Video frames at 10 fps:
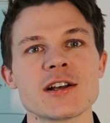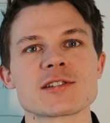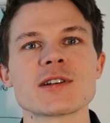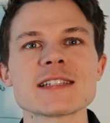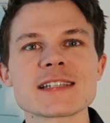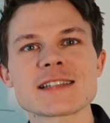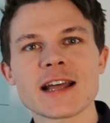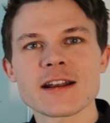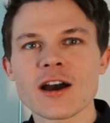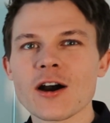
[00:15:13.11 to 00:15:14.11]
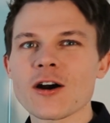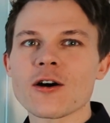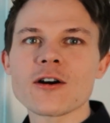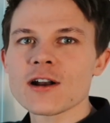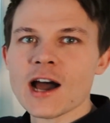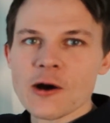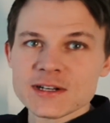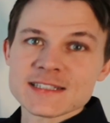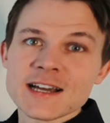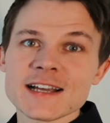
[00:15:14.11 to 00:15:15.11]
So this is then all how
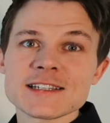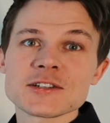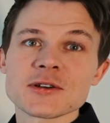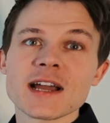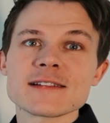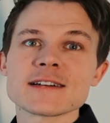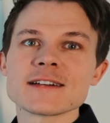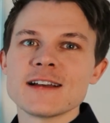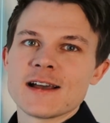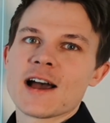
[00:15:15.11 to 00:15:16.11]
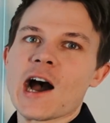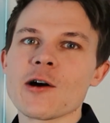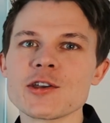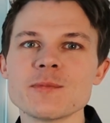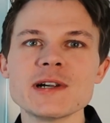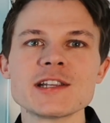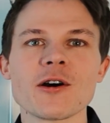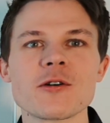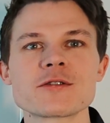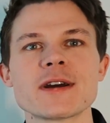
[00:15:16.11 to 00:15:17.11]
this ties in together, how you build
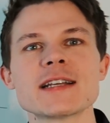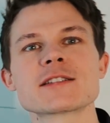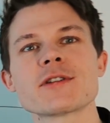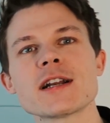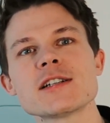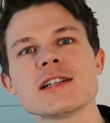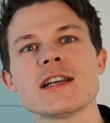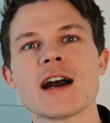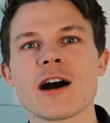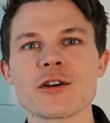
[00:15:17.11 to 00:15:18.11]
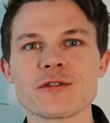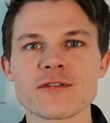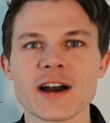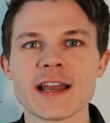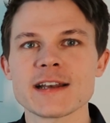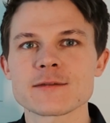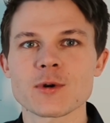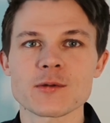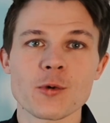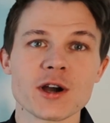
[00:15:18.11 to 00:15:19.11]
your own trading strategy, how you find
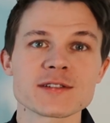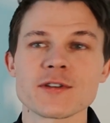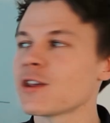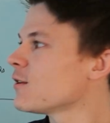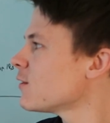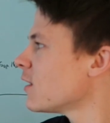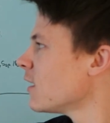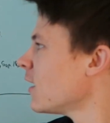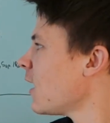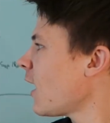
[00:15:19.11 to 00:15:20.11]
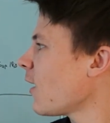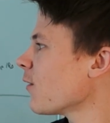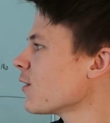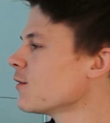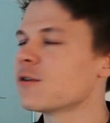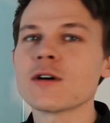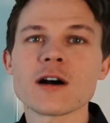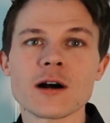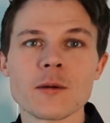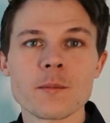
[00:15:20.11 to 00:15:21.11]
what works for you, how
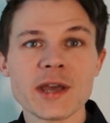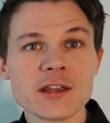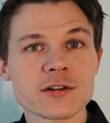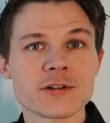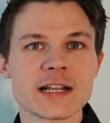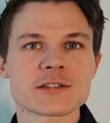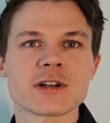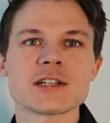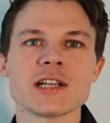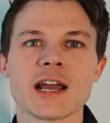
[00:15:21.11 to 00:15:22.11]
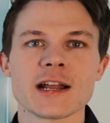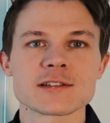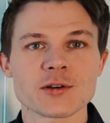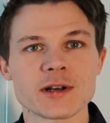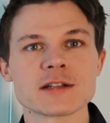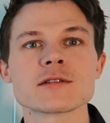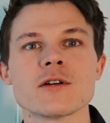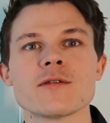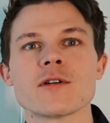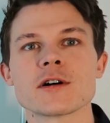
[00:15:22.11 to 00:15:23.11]
you pick your trading strategy, and so on and
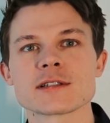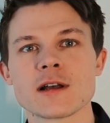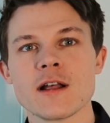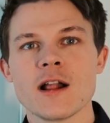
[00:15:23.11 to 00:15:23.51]
so forth.